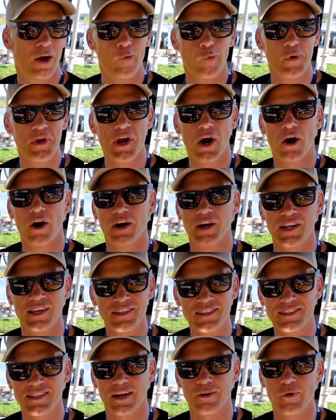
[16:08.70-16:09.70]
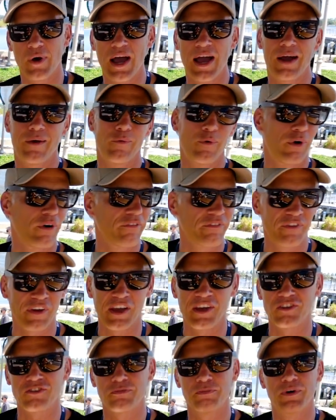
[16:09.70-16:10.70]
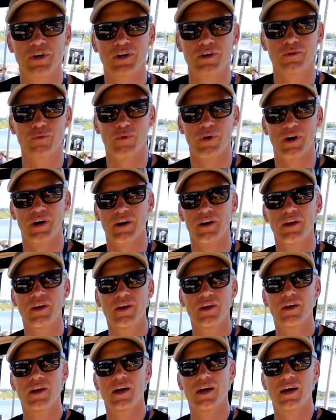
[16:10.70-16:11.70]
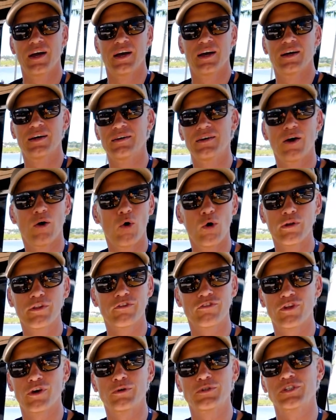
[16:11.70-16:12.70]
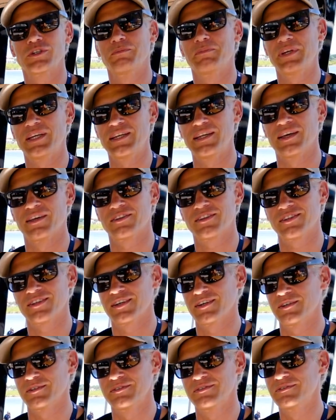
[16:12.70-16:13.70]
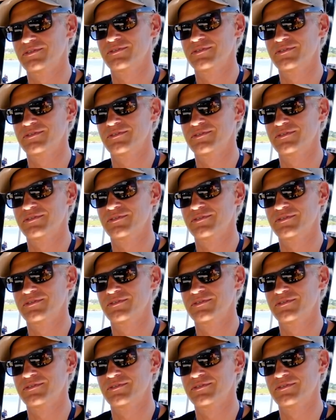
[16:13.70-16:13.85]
And we are on Instagram, we're on Facebook, we're on all the social media. So.